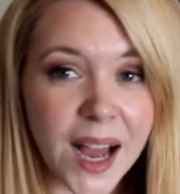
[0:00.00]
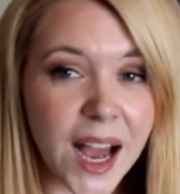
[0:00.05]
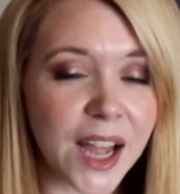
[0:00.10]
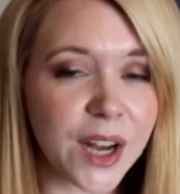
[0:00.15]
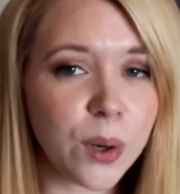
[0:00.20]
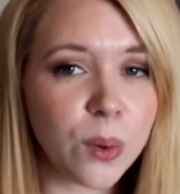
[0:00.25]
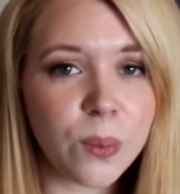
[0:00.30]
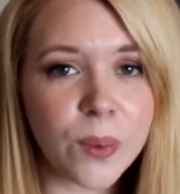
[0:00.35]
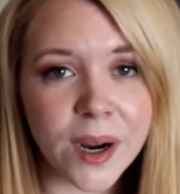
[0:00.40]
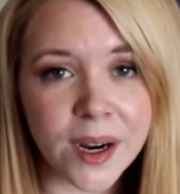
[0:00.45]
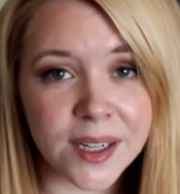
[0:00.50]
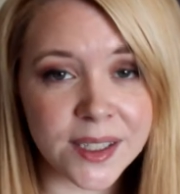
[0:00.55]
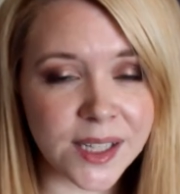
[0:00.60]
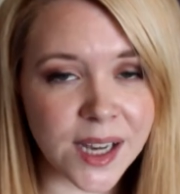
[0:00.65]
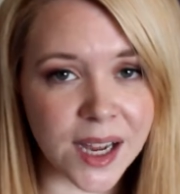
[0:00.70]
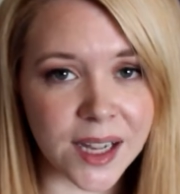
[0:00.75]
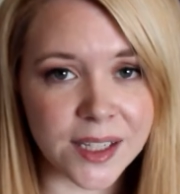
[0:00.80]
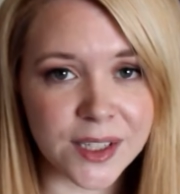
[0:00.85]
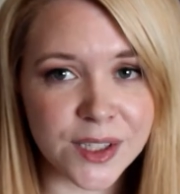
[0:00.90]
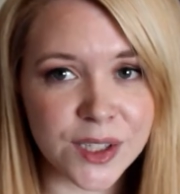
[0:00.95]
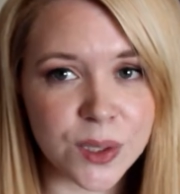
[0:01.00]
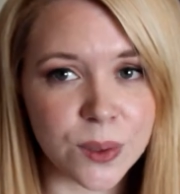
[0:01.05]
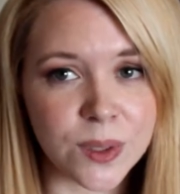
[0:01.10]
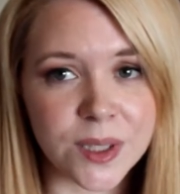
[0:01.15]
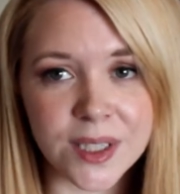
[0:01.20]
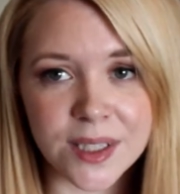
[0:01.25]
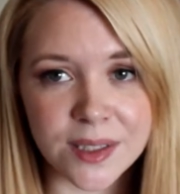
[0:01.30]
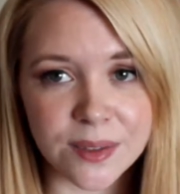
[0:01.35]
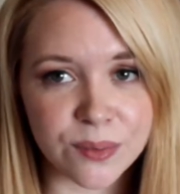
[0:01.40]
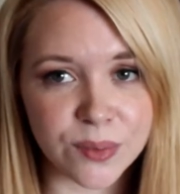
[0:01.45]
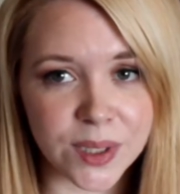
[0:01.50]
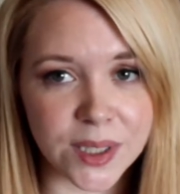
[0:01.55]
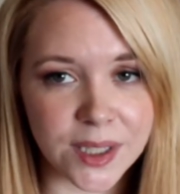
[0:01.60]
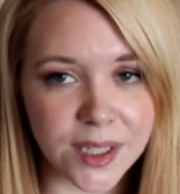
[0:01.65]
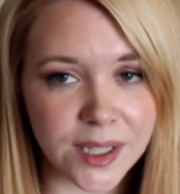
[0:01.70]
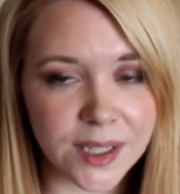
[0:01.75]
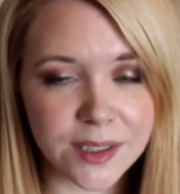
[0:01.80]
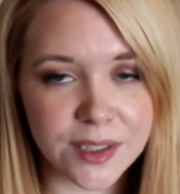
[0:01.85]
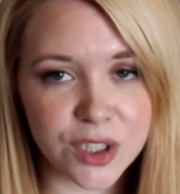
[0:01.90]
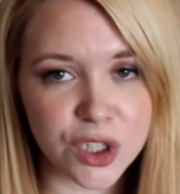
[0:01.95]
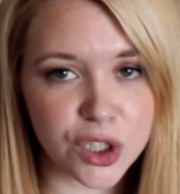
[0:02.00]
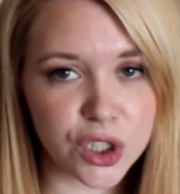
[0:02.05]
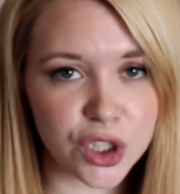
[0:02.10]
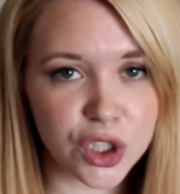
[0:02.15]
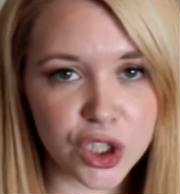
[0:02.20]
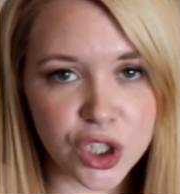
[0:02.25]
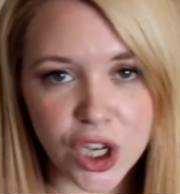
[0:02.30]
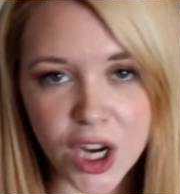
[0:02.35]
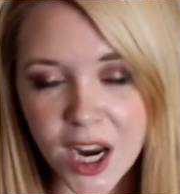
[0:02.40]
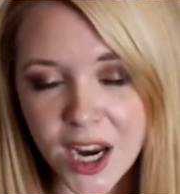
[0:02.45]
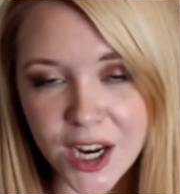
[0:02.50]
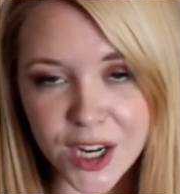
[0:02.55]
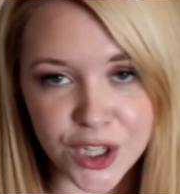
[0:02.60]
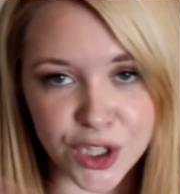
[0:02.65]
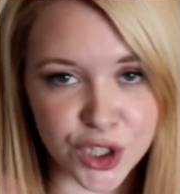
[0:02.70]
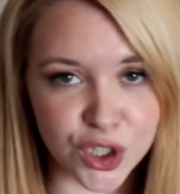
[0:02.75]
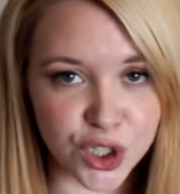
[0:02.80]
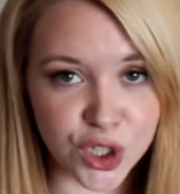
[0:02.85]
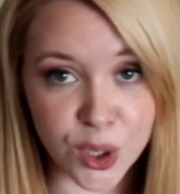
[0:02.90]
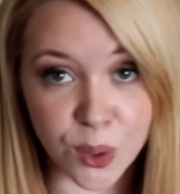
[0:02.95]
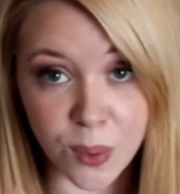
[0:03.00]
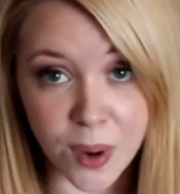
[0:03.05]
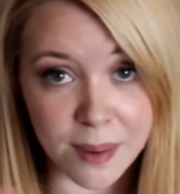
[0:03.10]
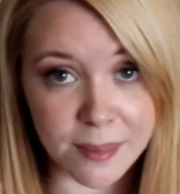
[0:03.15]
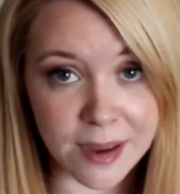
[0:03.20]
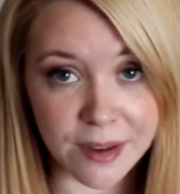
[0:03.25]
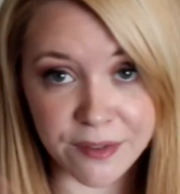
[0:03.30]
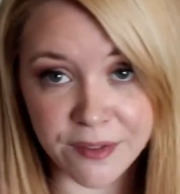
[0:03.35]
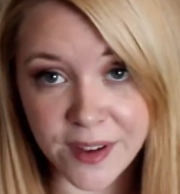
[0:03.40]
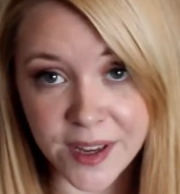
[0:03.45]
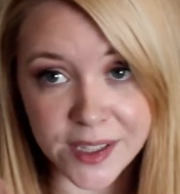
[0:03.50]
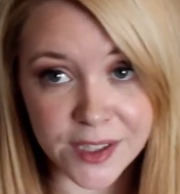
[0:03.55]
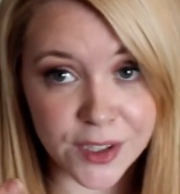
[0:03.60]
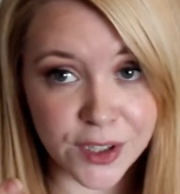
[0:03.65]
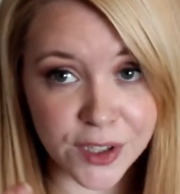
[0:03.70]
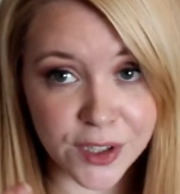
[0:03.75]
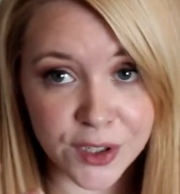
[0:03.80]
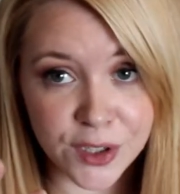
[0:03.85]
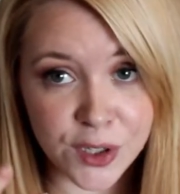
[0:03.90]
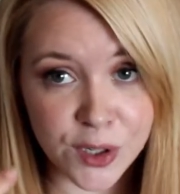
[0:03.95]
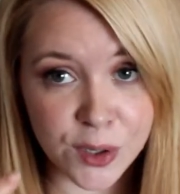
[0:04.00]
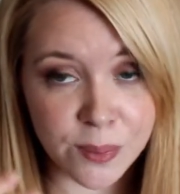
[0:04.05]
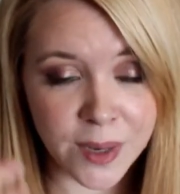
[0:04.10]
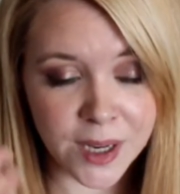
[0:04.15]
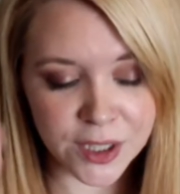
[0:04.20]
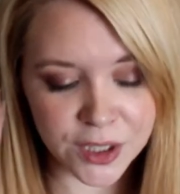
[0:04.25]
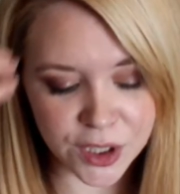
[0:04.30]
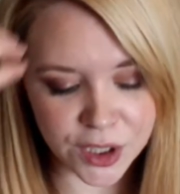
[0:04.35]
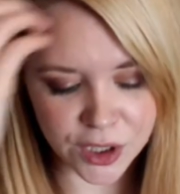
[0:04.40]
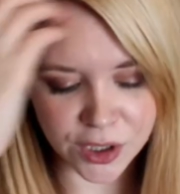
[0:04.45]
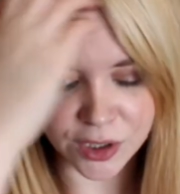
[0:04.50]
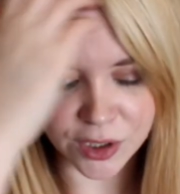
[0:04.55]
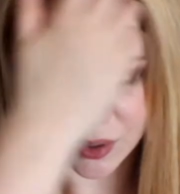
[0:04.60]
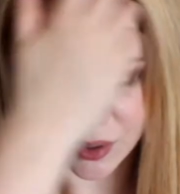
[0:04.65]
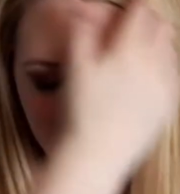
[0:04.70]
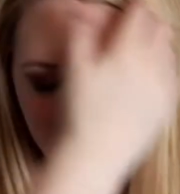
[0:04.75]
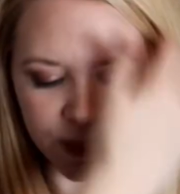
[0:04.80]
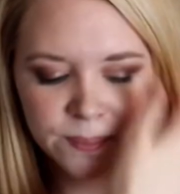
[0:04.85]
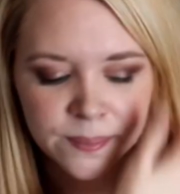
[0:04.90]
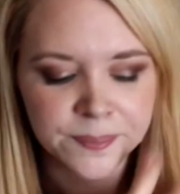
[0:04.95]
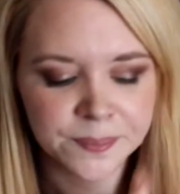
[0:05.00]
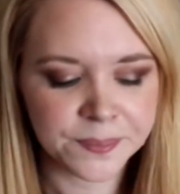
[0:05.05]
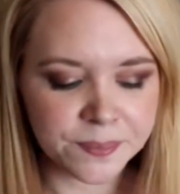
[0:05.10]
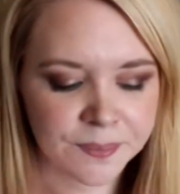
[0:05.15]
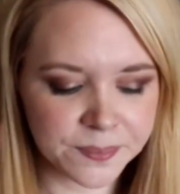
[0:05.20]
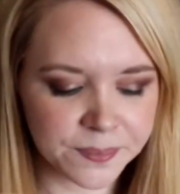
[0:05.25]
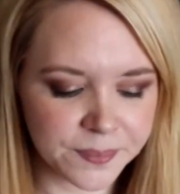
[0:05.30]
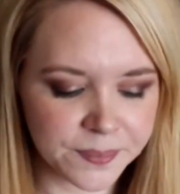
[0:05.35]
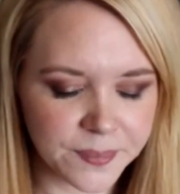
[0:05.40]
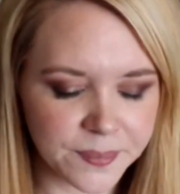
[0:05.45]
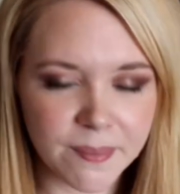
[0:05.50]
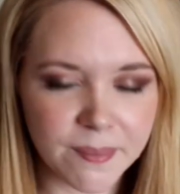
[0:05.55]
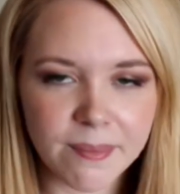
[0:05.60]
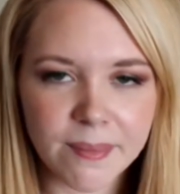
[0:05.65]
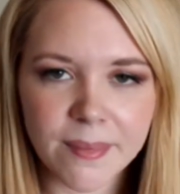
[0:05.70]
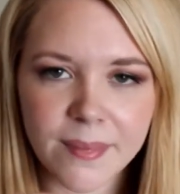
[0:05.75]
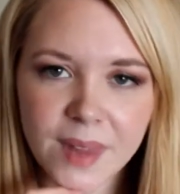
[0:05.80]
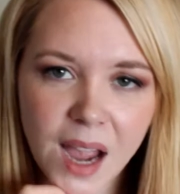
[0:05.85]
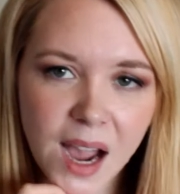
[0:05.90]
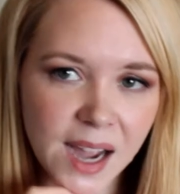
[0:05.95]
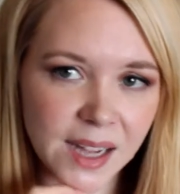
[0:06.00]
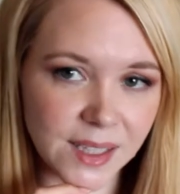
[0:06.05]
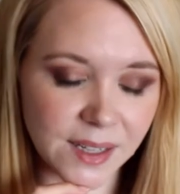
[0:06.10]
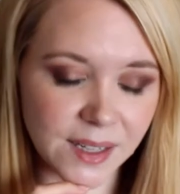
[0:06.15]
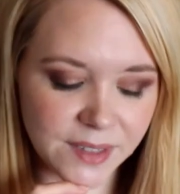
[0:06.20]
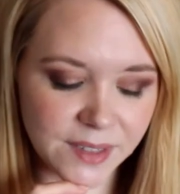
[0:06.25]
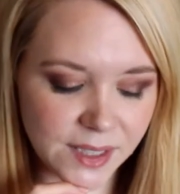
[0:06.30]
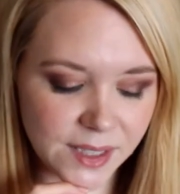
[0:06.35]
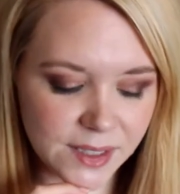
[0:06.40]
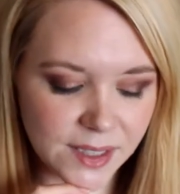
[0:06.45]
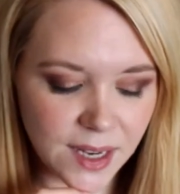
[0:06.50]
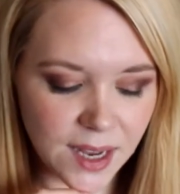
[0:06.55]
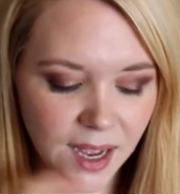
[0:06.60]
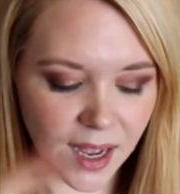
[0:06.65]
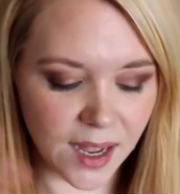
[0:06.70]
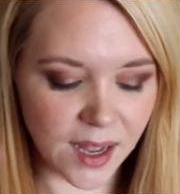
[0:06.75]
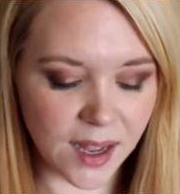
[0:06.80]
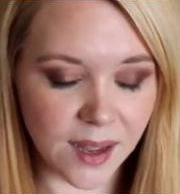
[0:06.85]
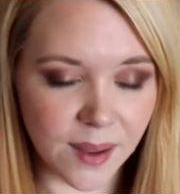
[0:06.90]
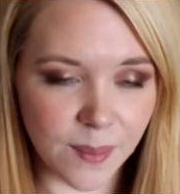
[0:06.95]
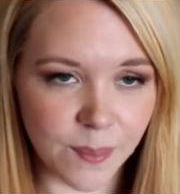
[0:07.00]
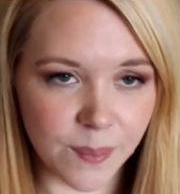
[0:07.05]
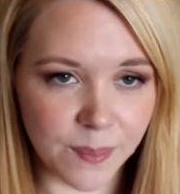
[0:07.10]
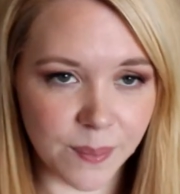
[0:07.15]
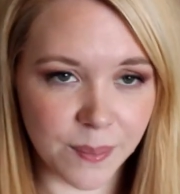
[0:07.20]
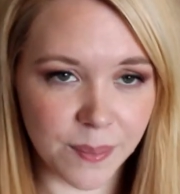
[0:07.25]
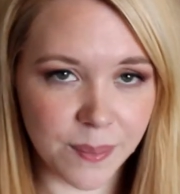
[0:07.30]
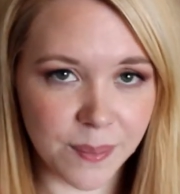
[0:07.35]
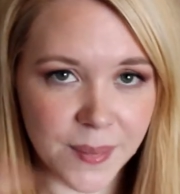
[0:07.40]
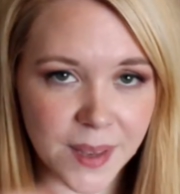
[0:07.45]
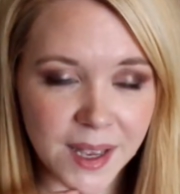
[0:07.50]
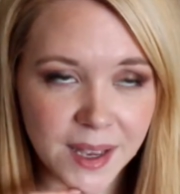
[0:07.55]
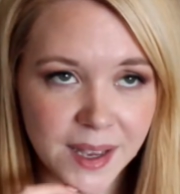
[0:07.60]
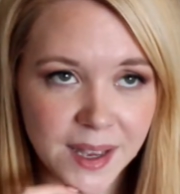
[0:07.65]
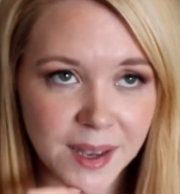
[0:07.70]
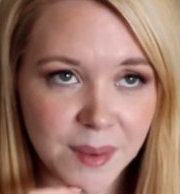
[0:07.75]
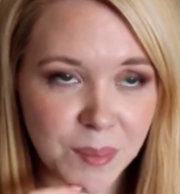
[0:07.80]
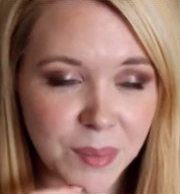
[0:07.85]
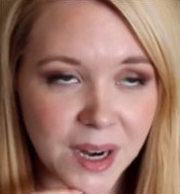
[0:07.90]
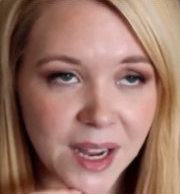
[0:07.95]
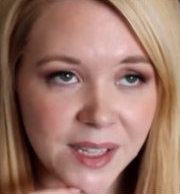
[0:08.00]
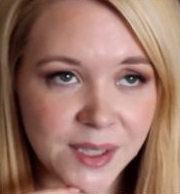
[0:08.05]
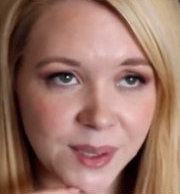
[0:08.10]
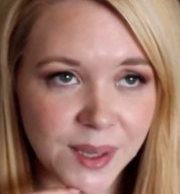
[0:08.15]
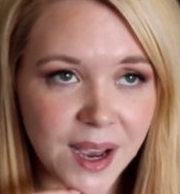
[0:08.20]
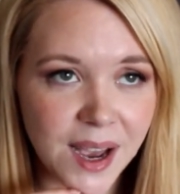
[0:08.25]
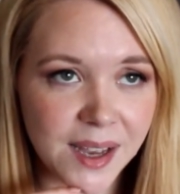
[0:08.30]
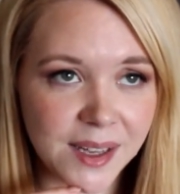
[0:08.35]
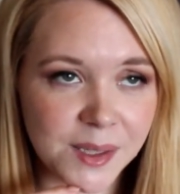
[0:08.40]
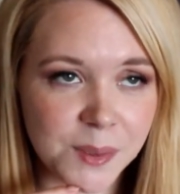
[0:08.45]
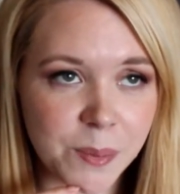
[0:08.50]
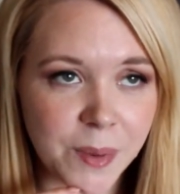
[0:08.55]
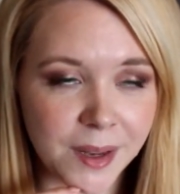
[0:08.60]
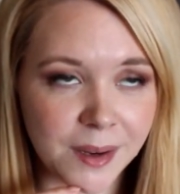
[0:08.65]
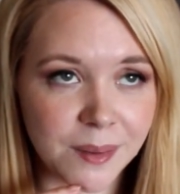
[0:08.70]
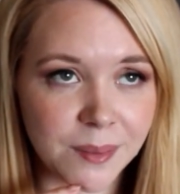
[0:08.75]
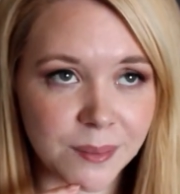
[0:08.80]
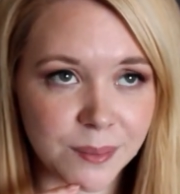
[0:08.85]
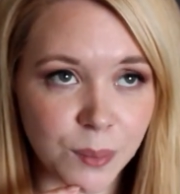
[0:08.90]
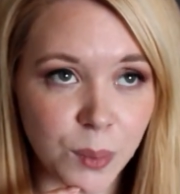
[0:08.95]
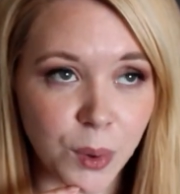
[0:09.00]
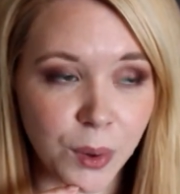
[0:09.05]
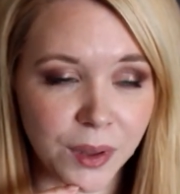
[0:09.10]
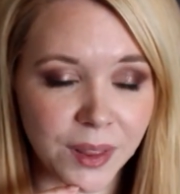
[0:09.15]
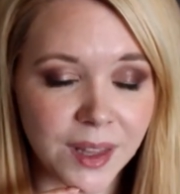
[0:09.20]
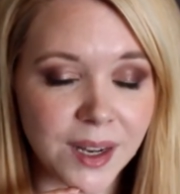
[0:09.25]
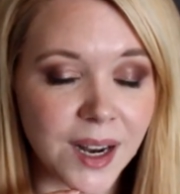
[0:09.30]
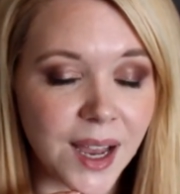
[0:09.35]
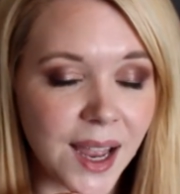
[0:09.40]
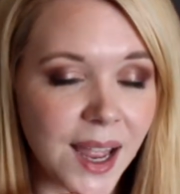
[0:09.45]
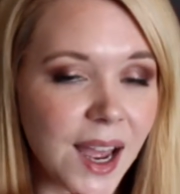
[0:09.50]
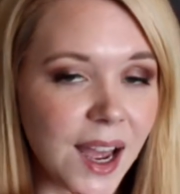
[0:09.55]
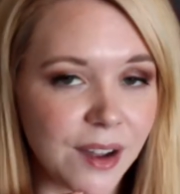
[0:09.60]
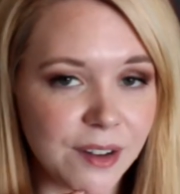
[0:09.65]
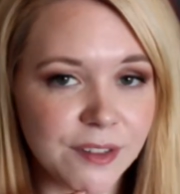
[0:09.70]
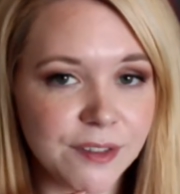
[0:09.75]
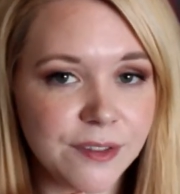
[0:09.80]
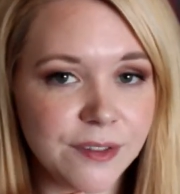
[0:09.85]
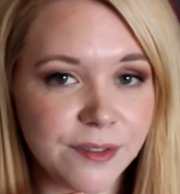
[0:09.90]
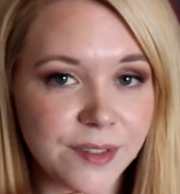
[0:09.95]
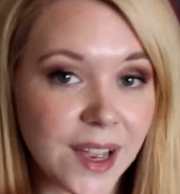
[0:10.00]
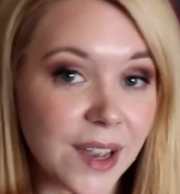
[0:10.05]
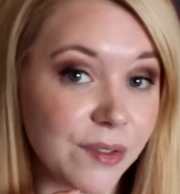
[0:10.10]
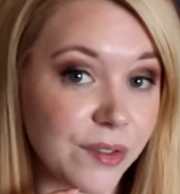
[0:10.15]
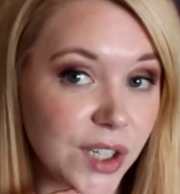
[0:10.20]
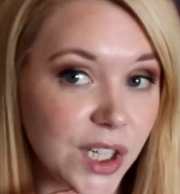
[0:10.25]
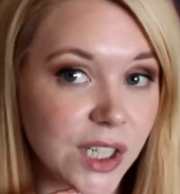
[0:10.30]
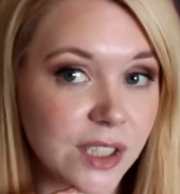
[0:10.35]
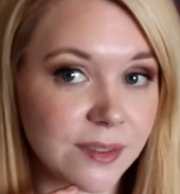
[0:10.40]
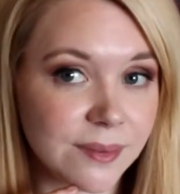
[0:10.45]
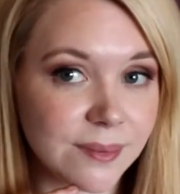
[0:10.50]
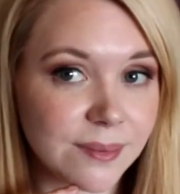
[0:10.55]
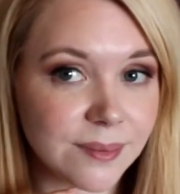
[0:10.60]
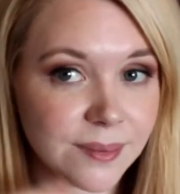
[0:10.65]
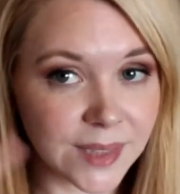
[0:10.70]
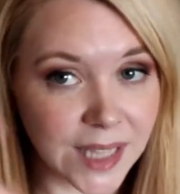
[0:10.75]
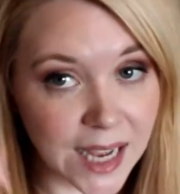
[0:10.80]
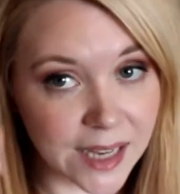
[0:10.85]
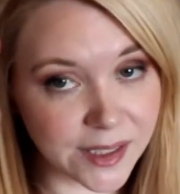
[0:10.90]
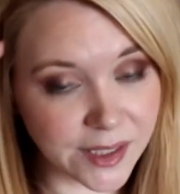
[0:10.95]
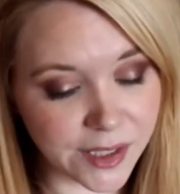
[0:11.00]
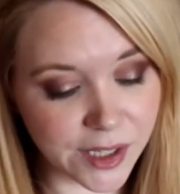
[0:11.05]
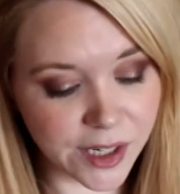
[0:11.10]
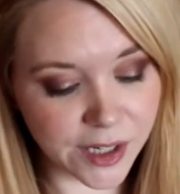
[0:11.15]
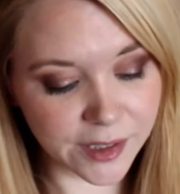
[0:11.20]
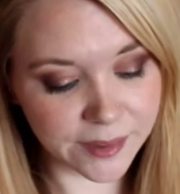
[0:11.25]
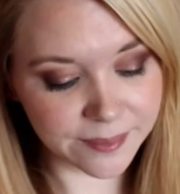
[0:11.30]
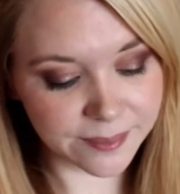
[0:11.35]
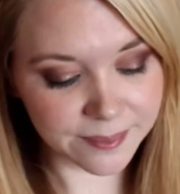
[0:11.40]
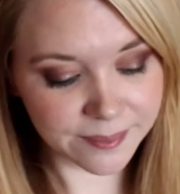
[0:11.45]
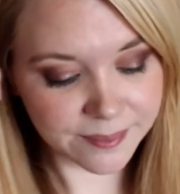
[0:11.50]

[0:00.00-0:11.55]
I don't wear a ton, so it doesn't really change the way my face looks too much, so I love it. Um, but I, I spent more than I have ever last year.